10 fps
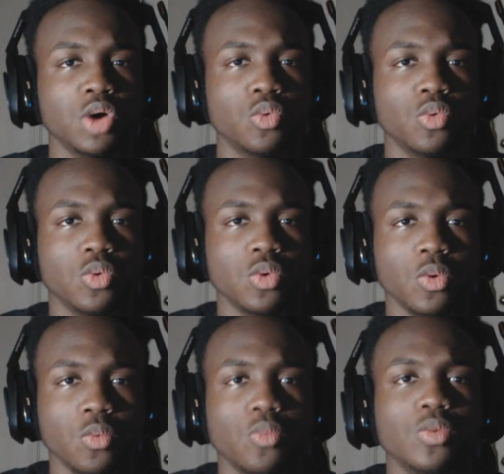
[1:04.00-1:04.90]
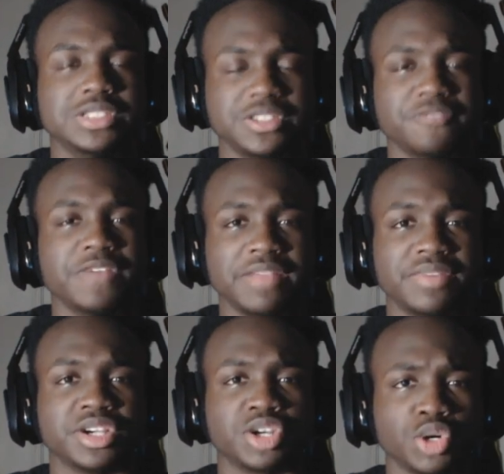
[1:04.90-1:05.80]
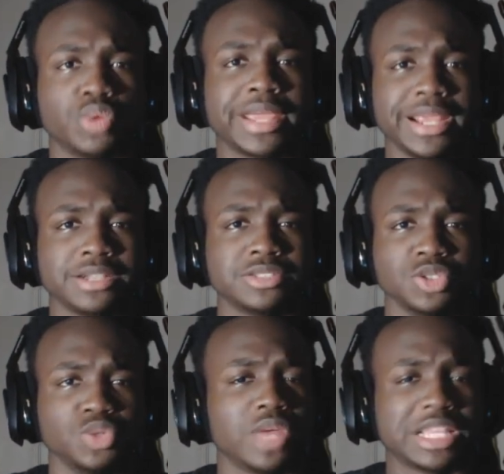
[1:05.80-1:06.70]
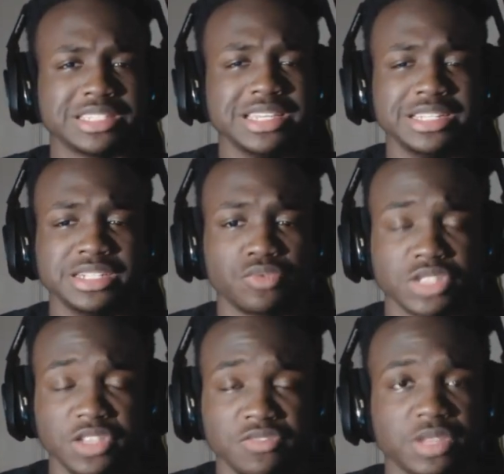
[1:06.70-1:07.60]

below. What's your favorite girl character you like to see in Jump Force?